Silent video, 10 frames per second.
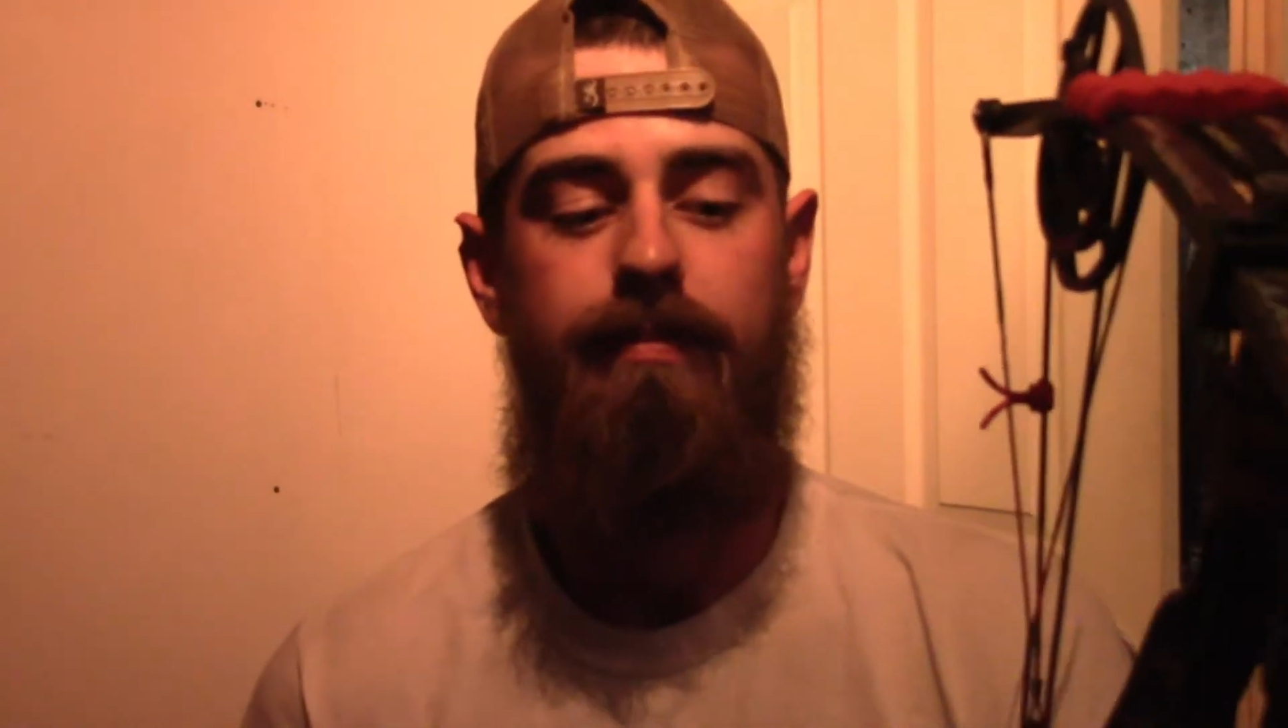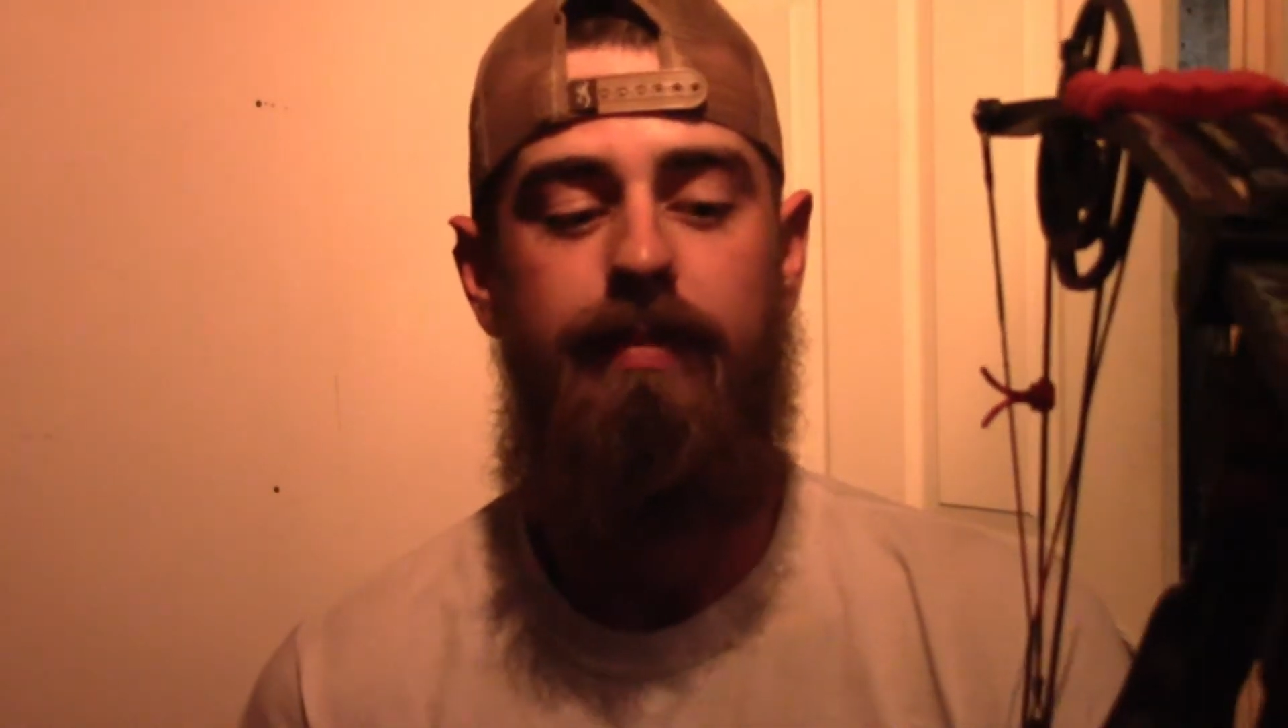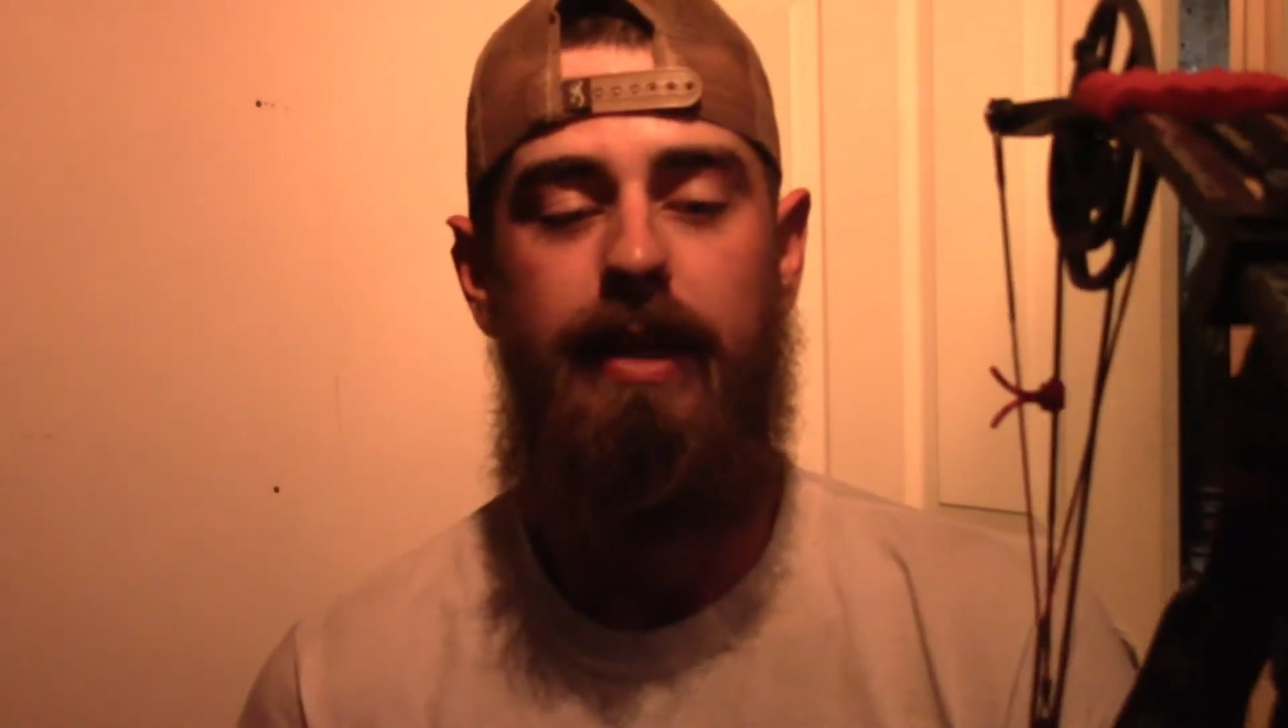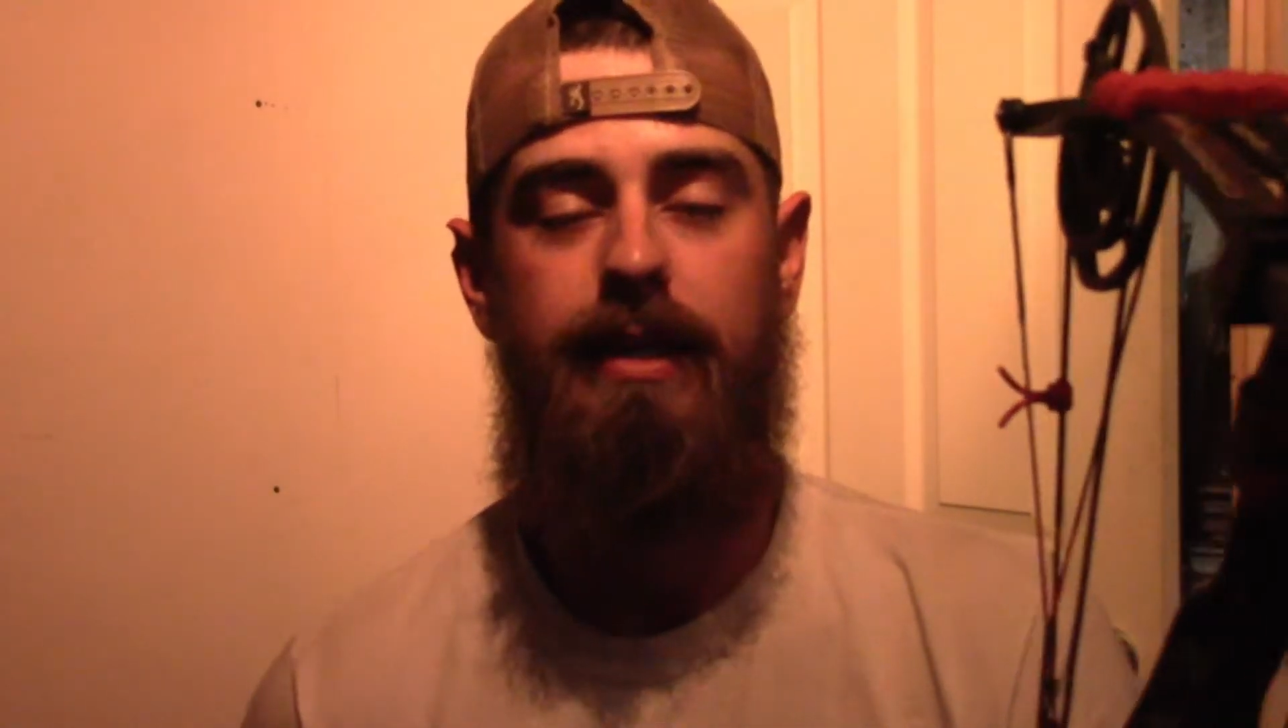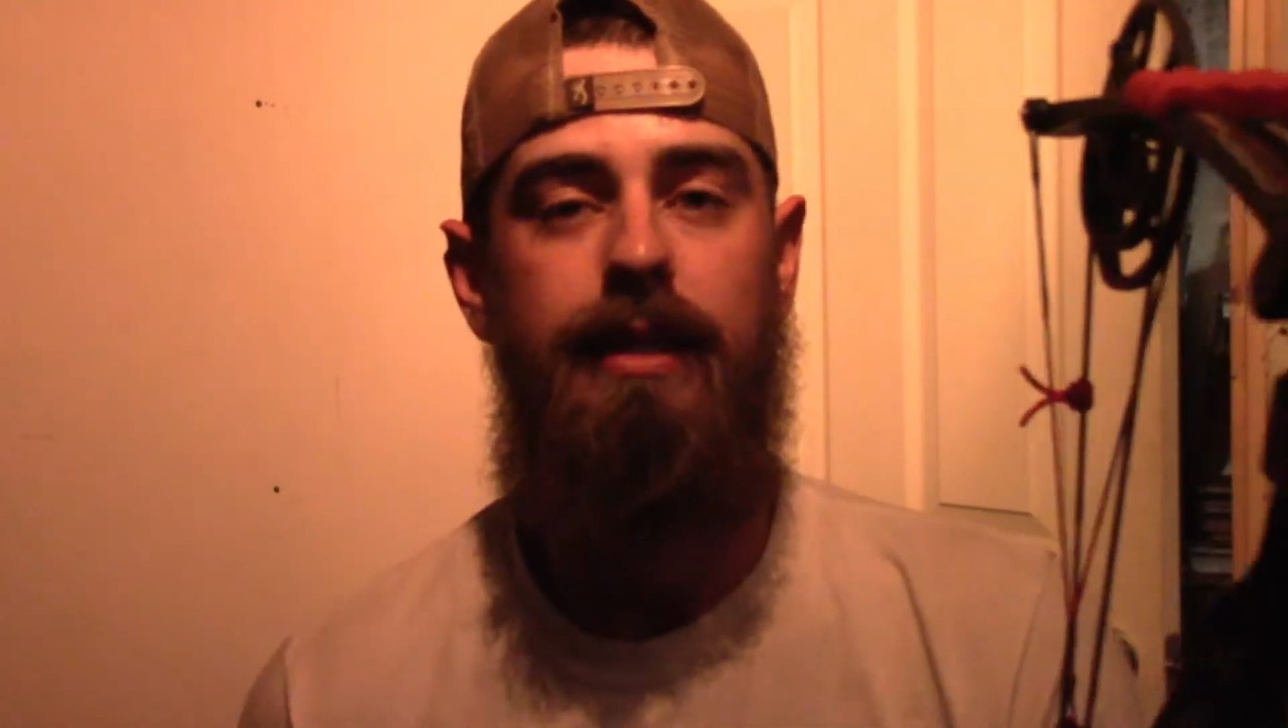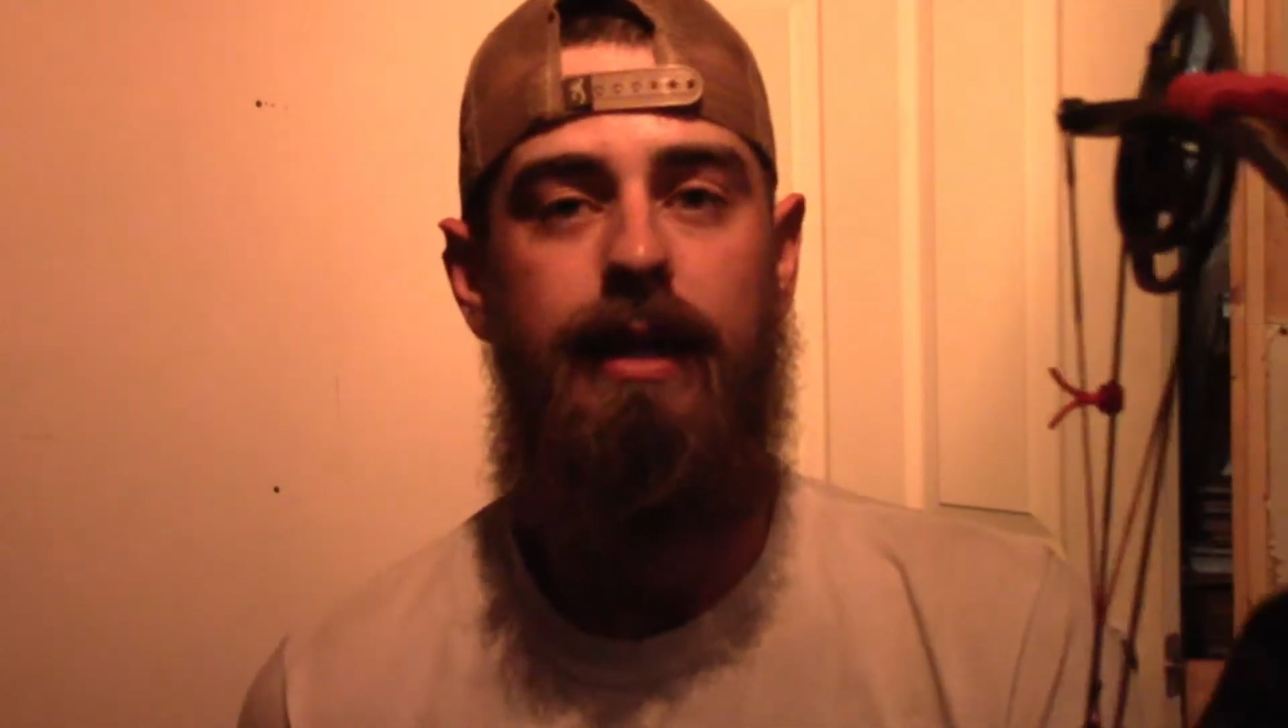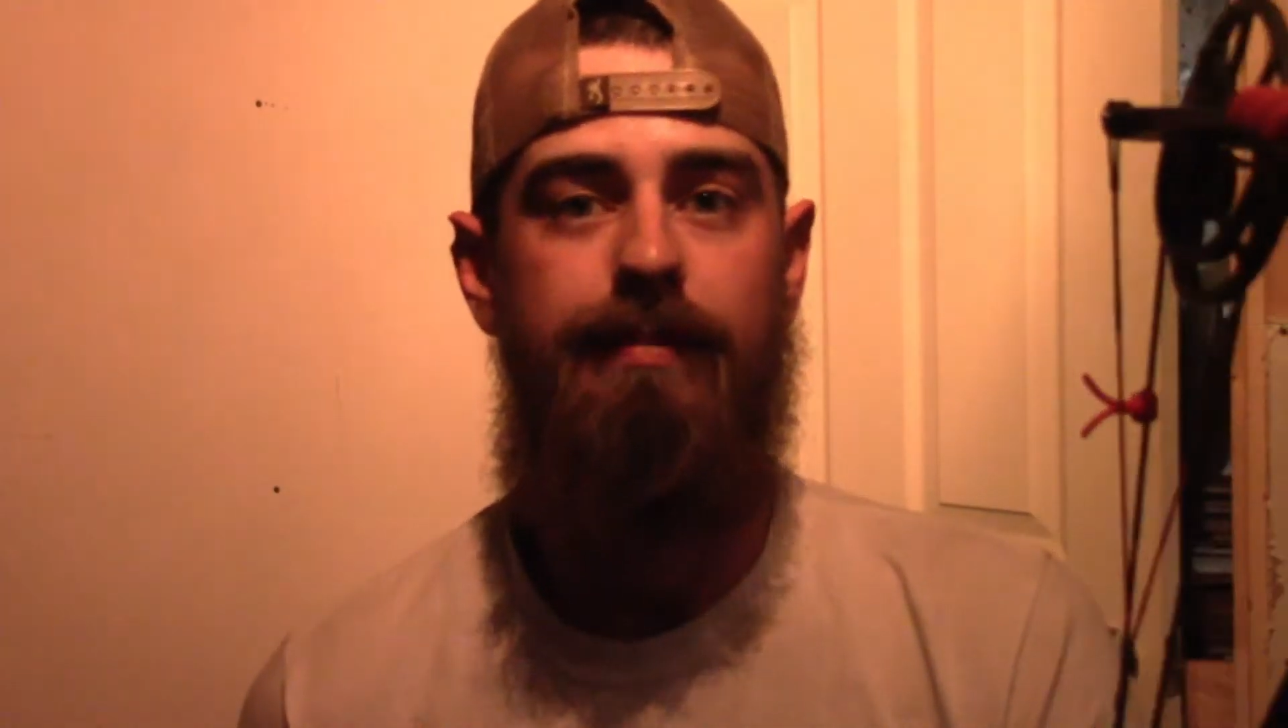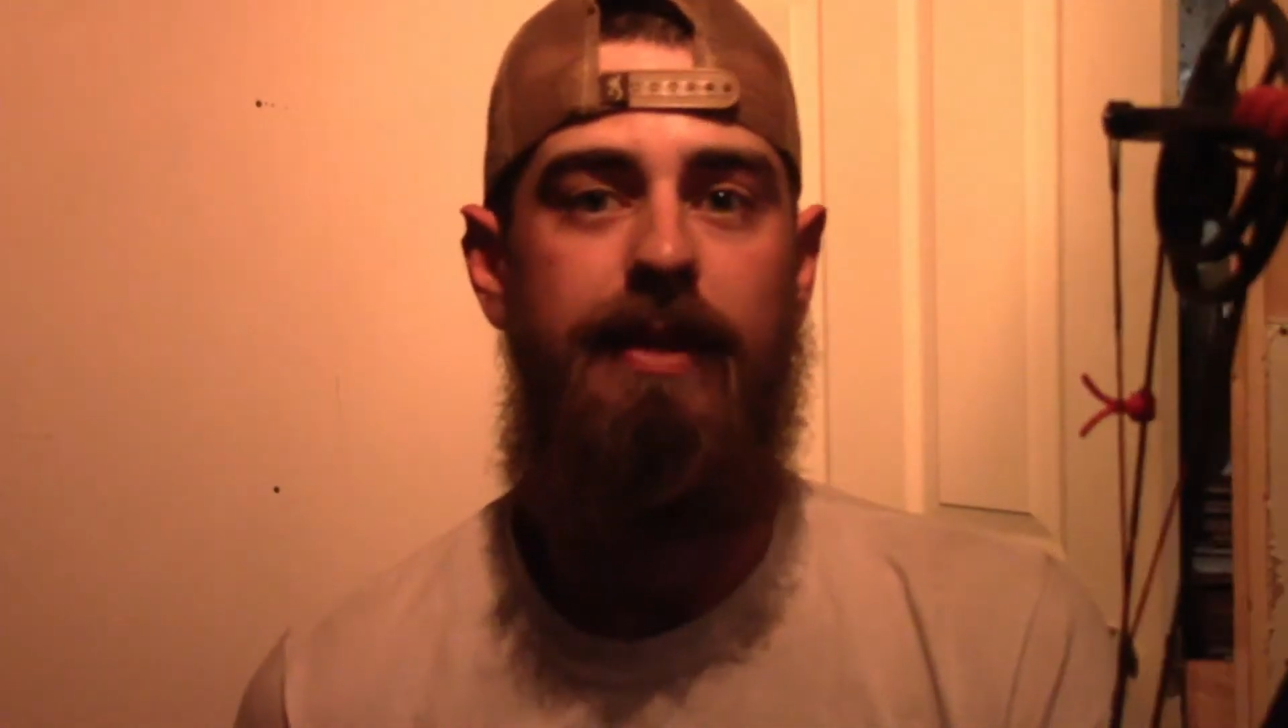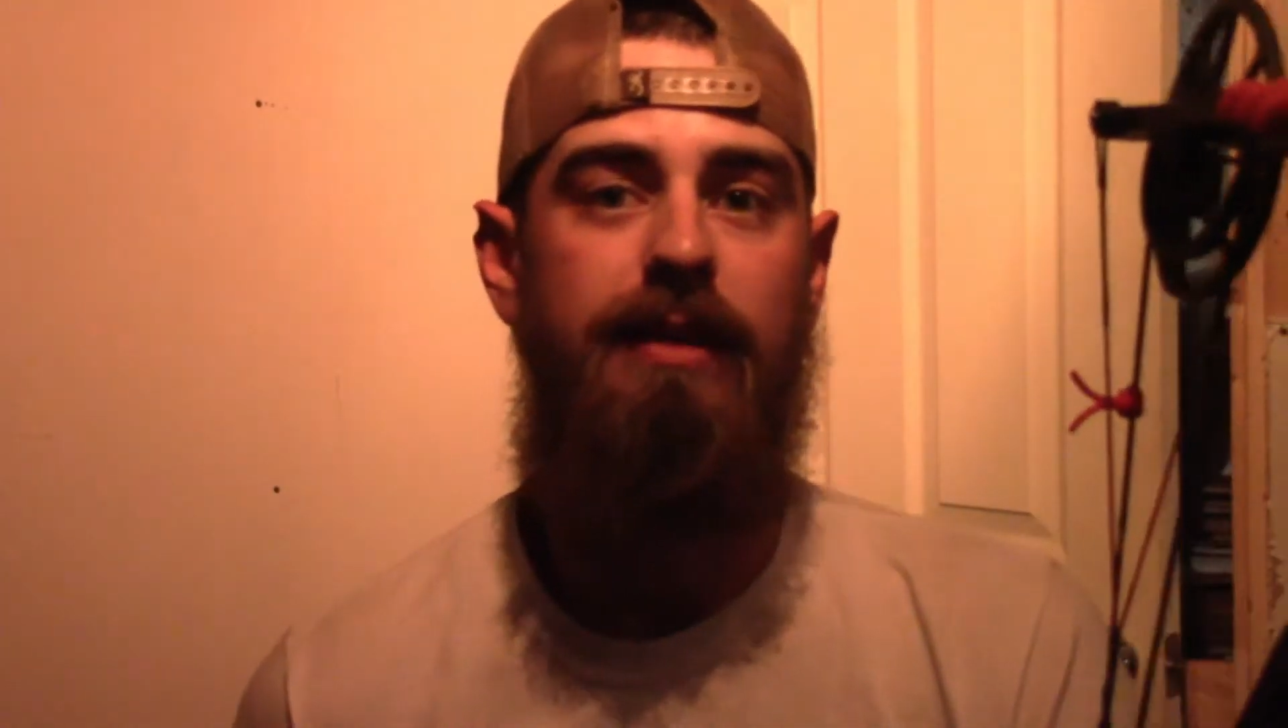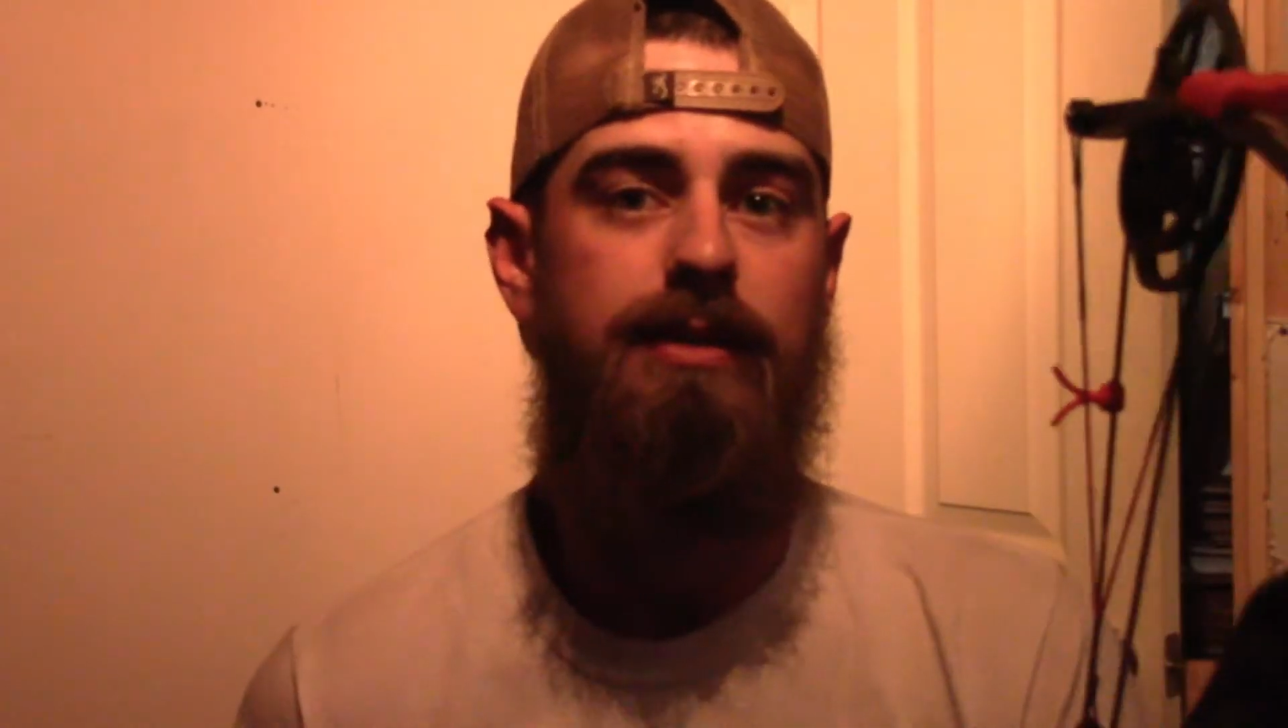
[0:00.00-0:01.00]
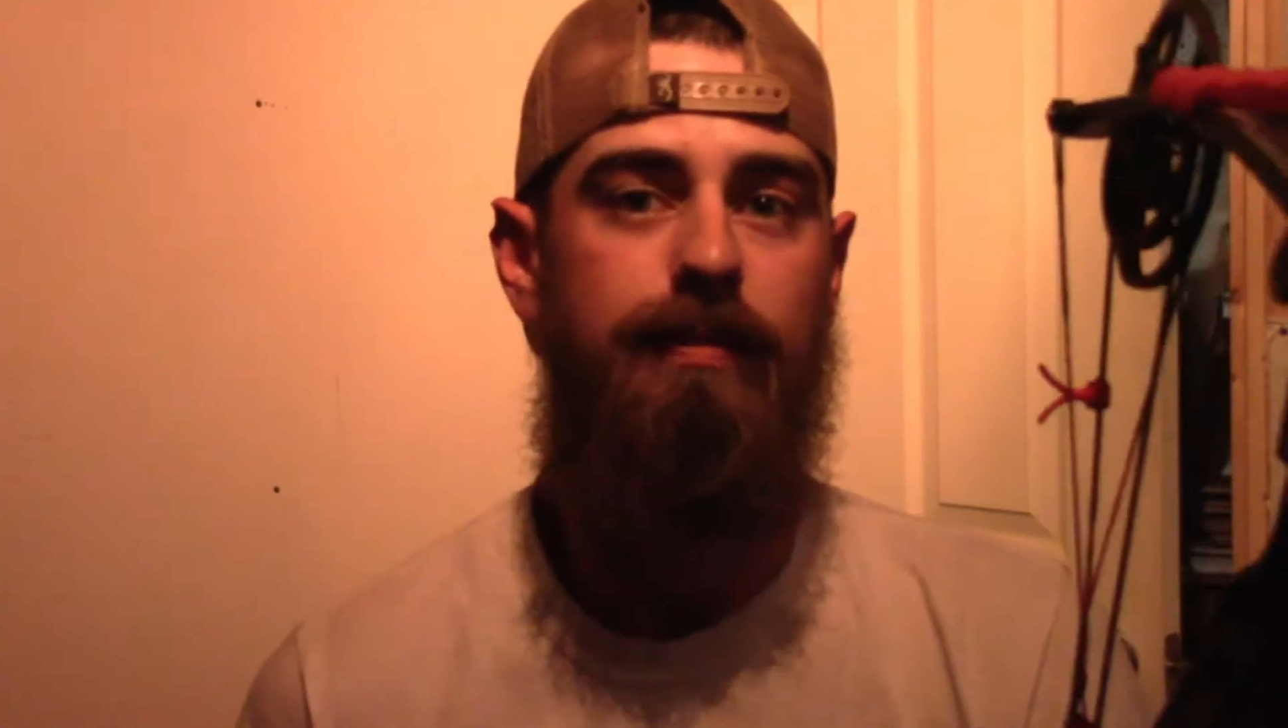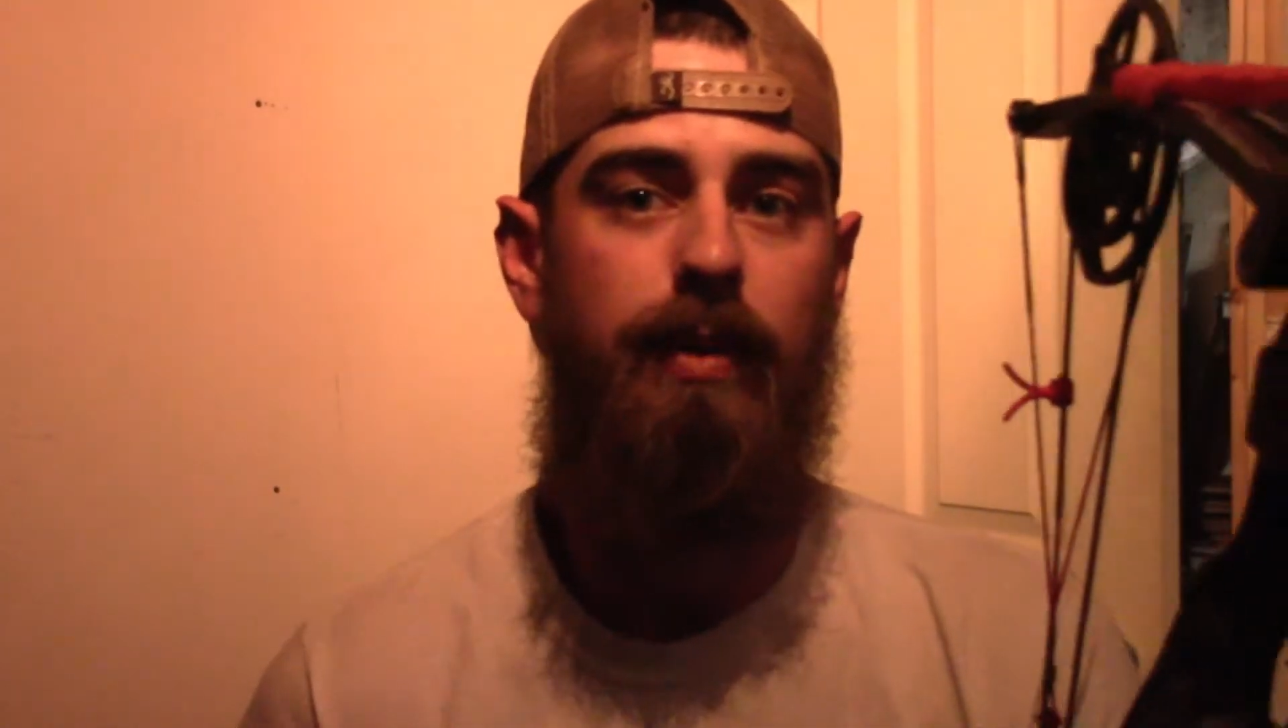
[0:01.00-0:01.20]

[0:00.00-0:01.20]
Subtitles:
picked it up that was a